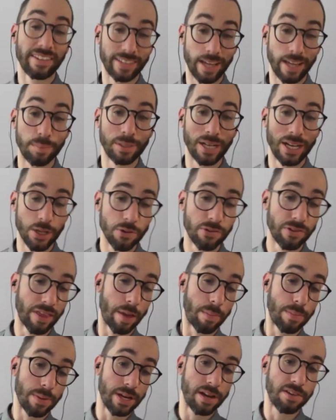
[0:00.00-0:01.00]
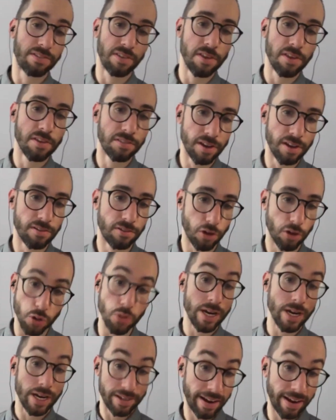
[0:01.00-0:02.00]
I'm glad you said that because this is a
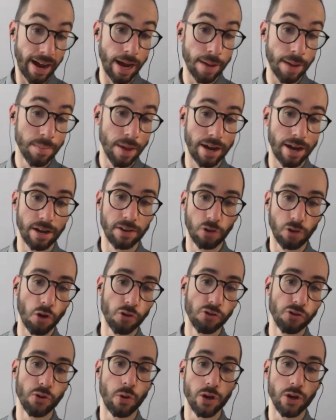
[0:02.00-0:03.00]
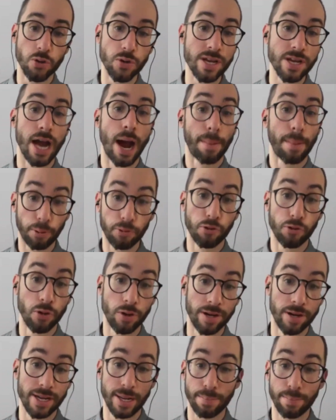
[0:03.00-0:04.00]
unique time and it's also a unique
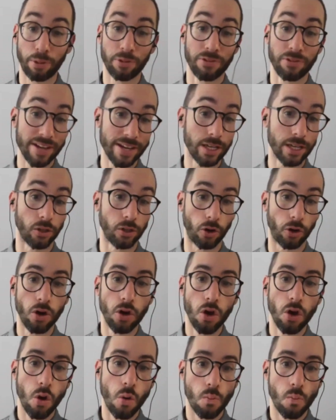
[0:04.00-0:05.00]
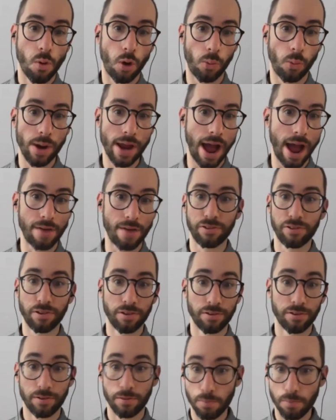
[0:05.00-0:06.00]
opportunity in particular where we have
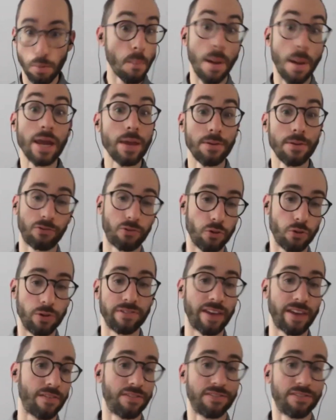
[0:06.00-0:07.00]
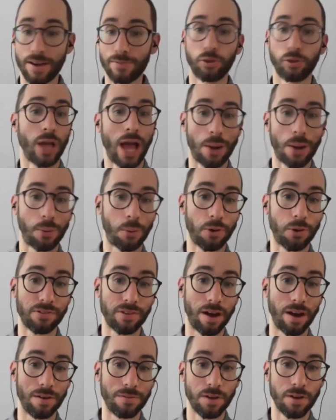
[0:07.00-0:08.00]
many students have several hours
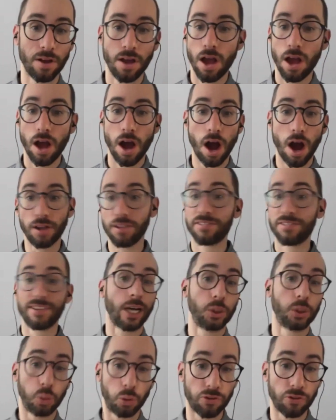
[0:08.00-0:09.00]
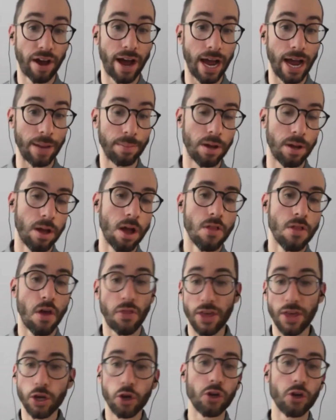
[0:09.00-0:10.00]
of unscheduled time that they
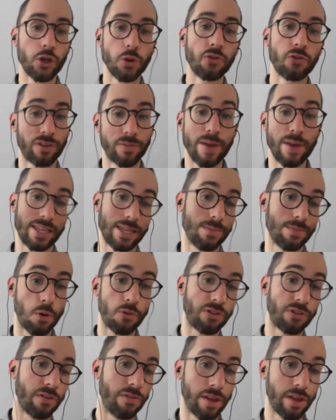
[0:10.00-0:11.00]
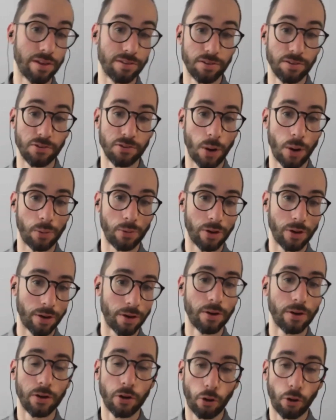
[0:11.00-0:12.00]
could use to make the most of this. And so I would
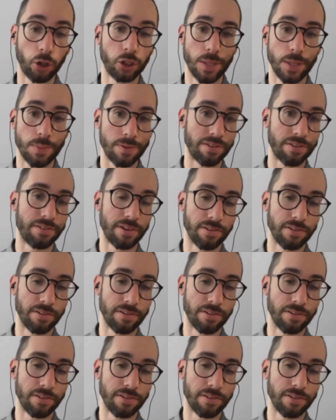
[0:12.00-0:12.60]
encourage them to seize